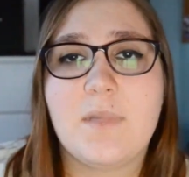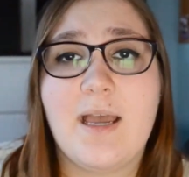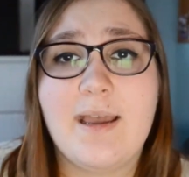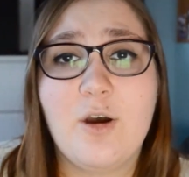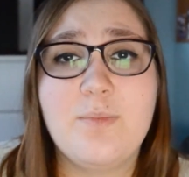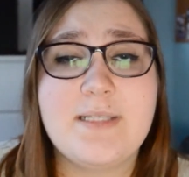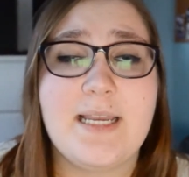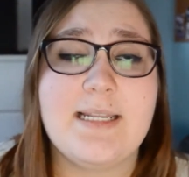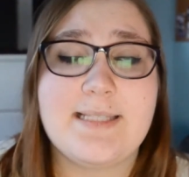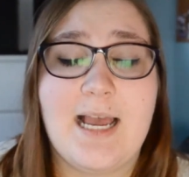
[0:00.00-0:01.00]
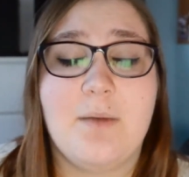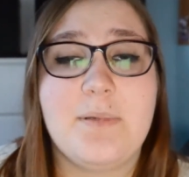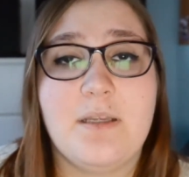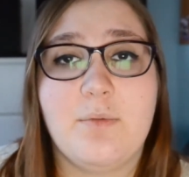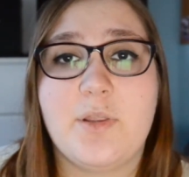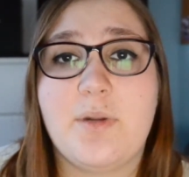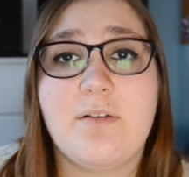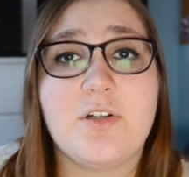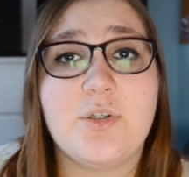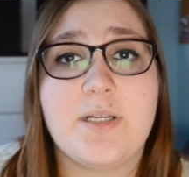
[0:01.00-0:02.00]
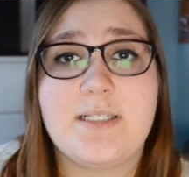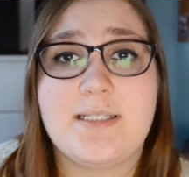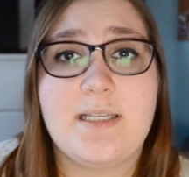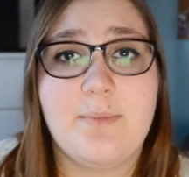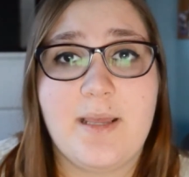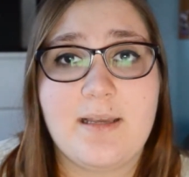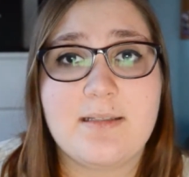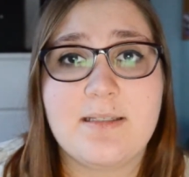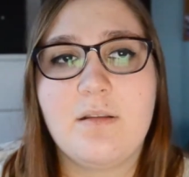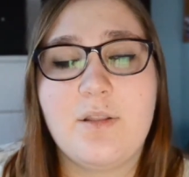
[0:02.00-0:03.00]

I hope Zayn is happy with whatever choices he makes.